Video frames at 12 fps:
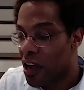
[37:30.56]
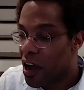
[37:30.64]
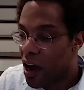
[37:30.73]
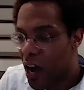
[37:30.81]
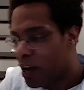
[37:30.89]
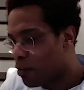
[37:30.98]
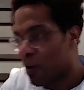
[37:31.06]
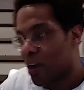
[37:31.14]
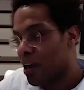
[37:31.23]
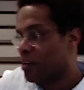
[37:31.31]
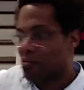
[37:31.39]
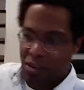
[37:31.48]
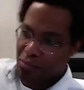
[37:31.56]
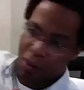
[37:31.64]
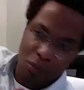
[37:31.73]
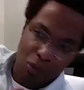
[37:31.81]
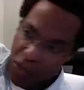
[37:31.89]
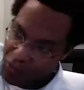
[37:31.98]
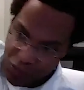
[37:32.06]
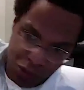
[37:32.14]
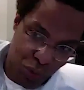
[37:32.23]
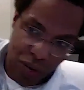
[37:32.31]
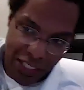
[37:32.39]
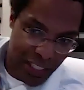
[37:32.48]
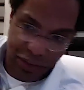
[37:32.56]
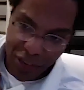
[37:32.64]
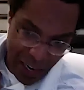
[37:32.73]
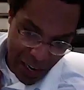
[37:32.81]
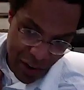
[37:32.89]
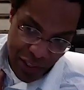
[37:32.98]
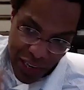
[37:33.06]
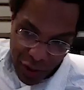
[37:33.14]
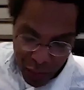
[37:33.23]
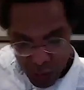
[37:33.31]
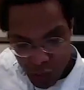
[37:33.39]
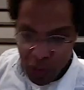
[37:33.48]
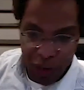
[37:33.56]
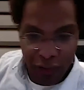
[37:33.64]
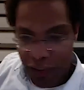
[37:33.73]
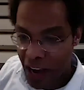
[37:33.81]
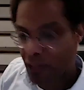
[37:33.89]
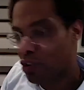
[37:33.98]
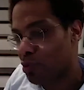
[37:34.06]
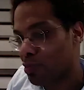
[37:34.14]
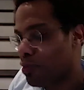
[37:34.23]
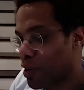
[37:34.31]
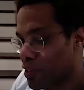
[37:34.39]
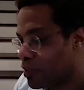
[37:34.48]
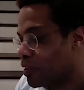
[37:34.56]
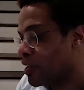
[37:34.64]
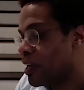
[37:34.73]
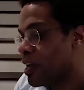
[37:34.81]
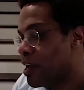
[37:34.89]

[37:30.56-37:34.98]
I don't want to keep my mortgage for 27 years now. It was 25 years before I started.